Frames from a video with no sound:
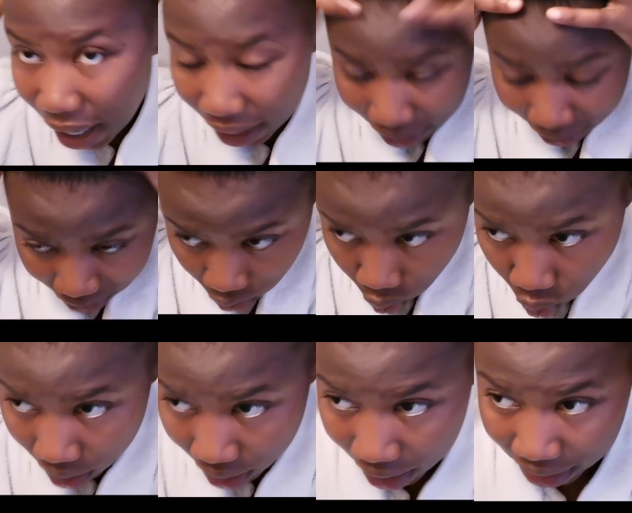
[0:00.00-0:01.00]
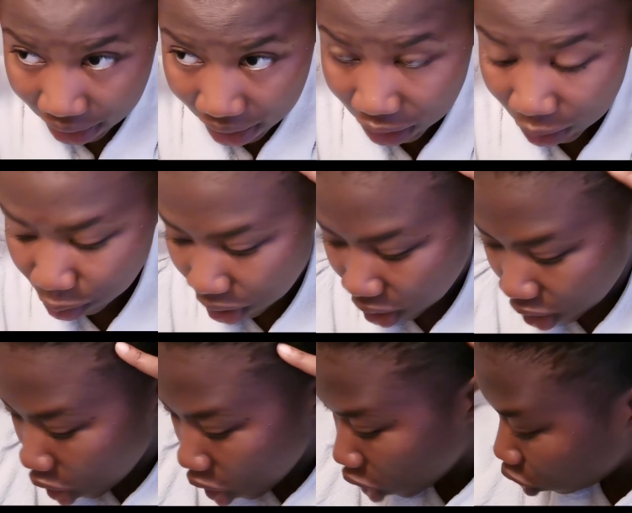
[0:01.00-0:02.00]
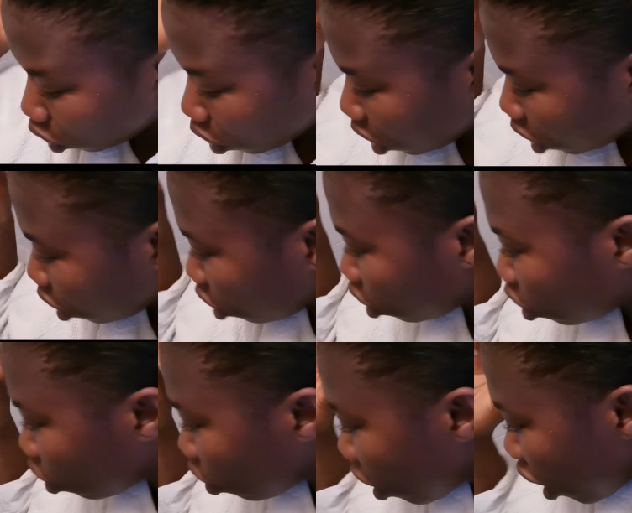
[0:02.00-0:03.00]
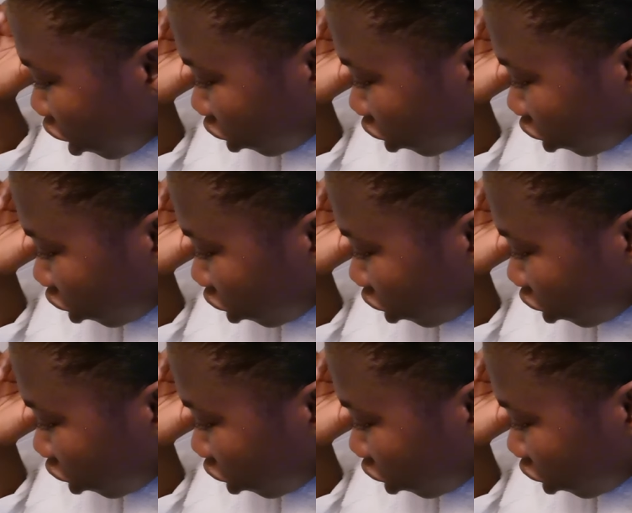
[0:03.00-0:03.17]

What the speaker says: and this is what it has been turning into.